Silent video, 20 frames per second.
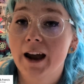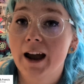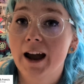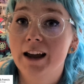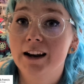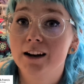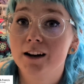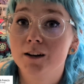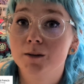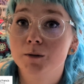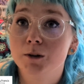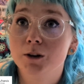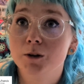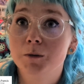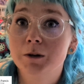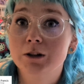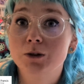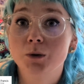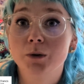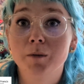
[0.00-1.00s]
and I'm going to
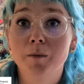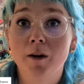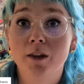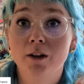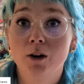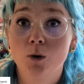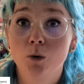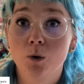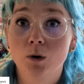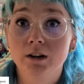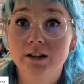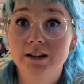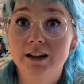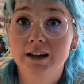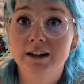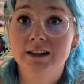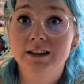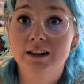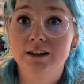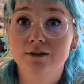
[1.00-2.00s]
be talking about the
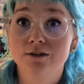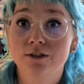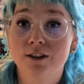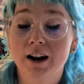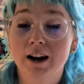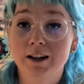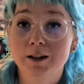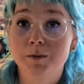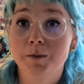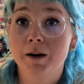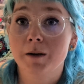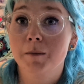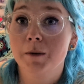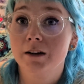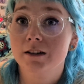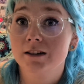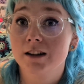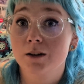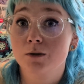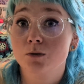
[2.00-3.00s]
qualitative aspect
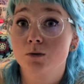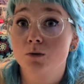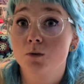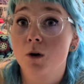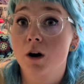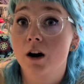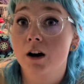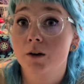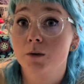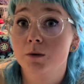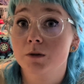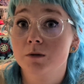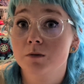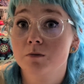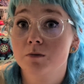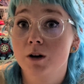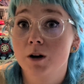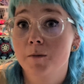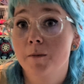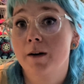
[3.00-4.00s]
because that was what I was
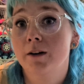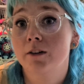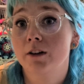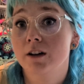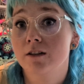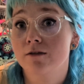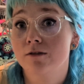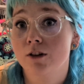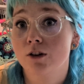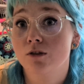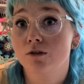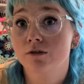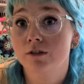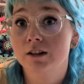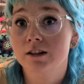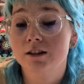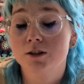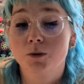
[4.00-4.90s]
primarily involved in.